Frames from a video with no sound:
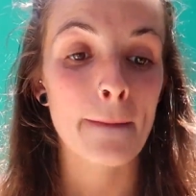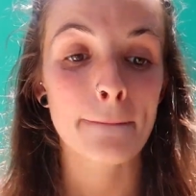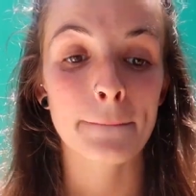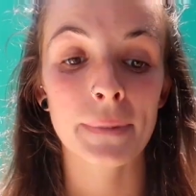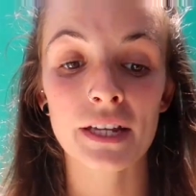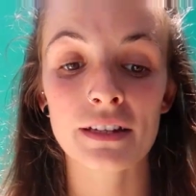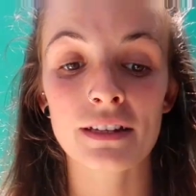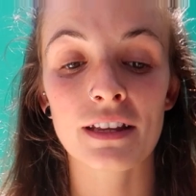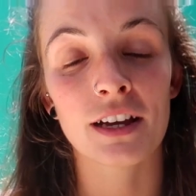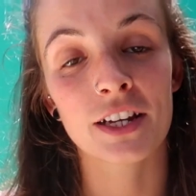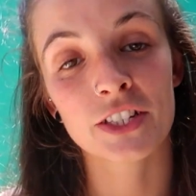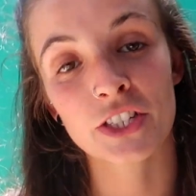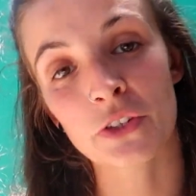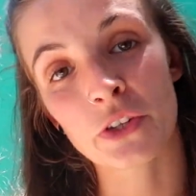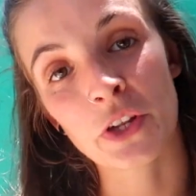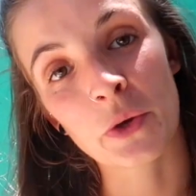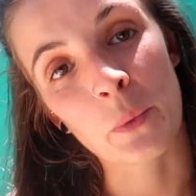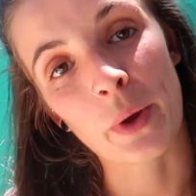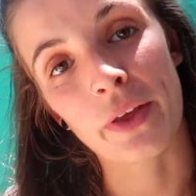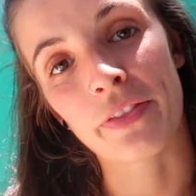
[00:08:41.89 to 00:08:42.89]
But I don't
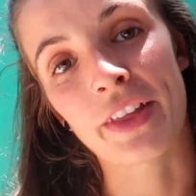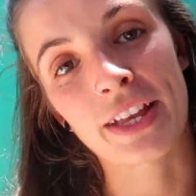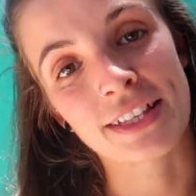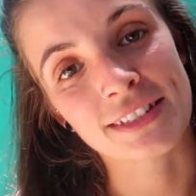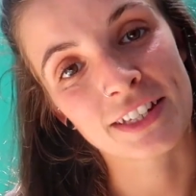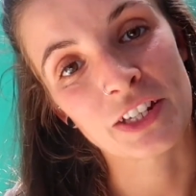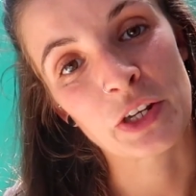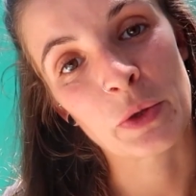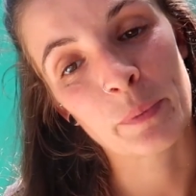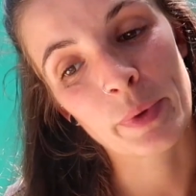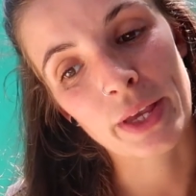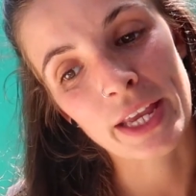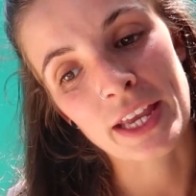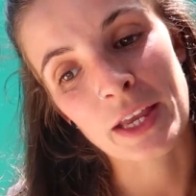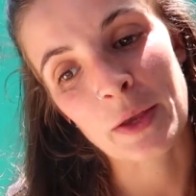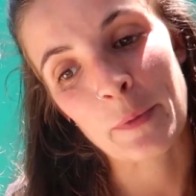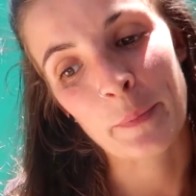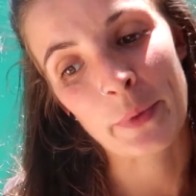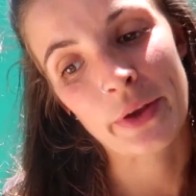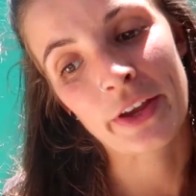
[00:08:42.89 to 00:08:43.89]
know when that's going to
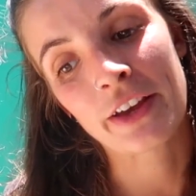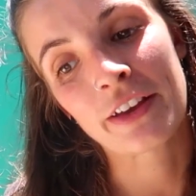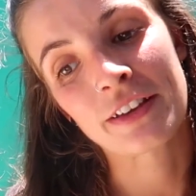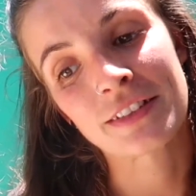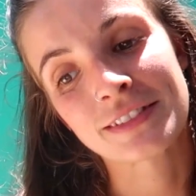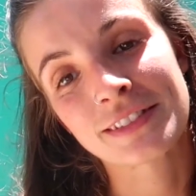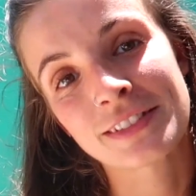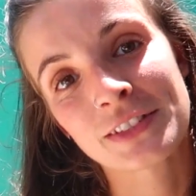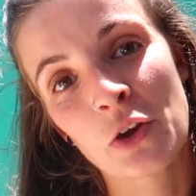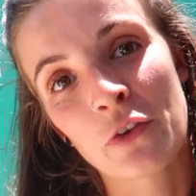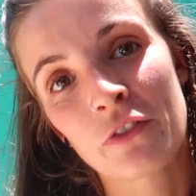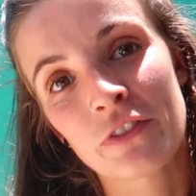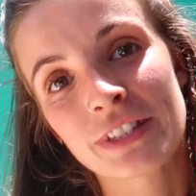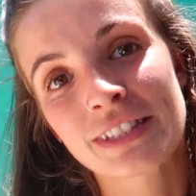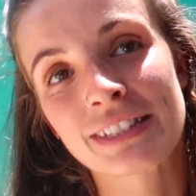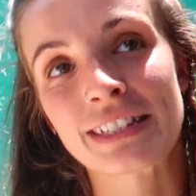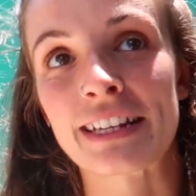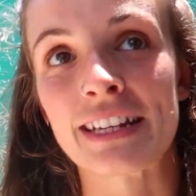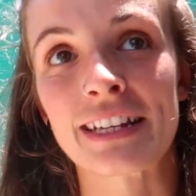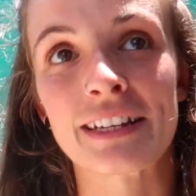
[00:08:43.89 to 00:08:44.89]
be because
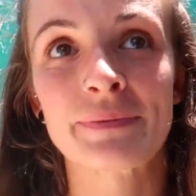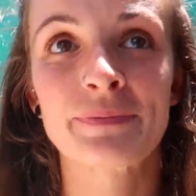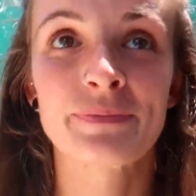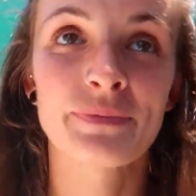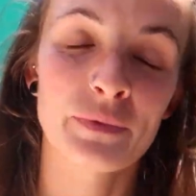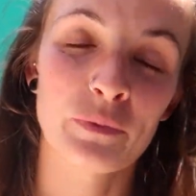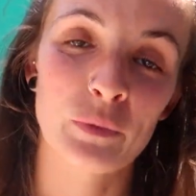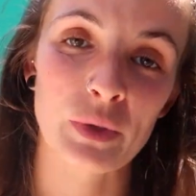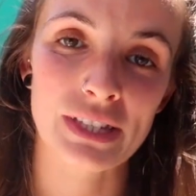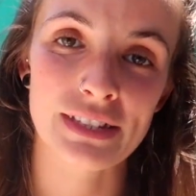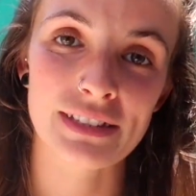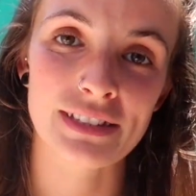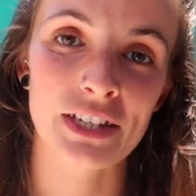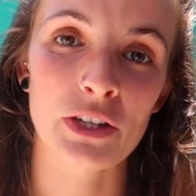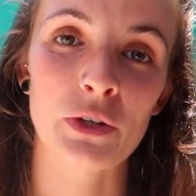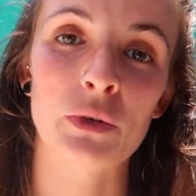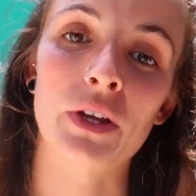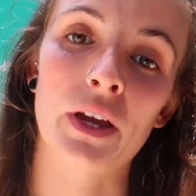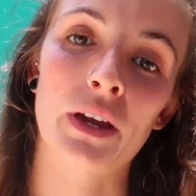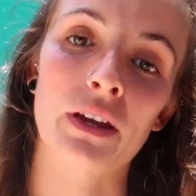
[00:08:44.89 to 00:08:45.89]
obviously we're
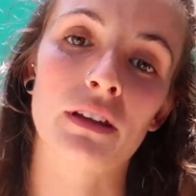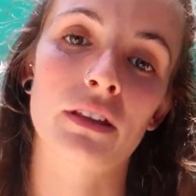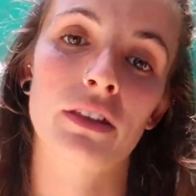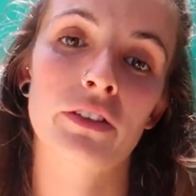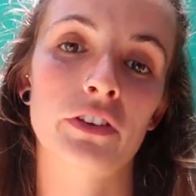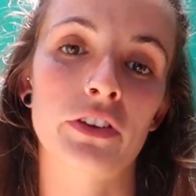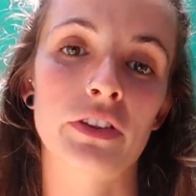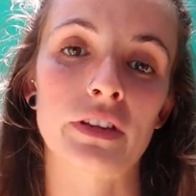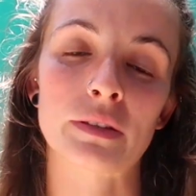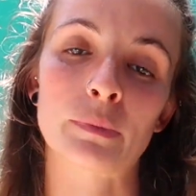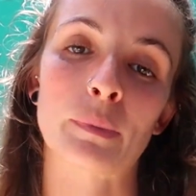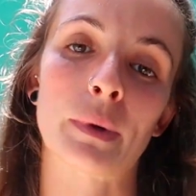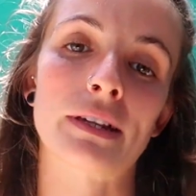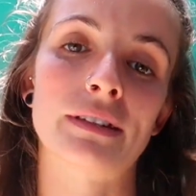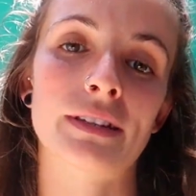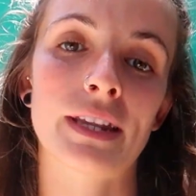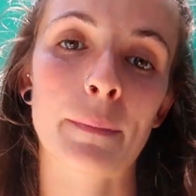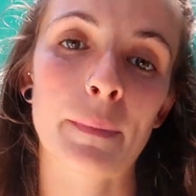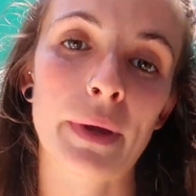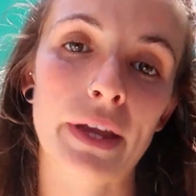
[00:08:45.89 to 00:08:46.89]
still going through this
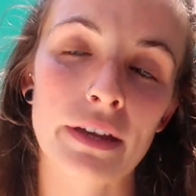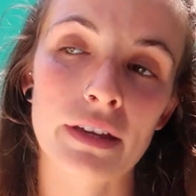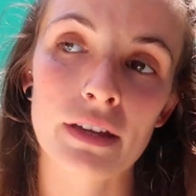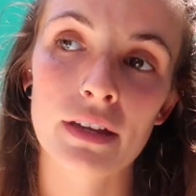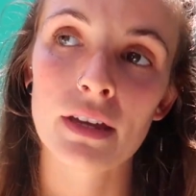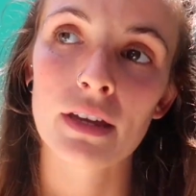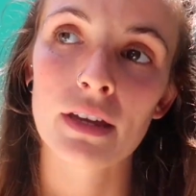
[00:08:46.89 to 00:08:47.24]
pandemic.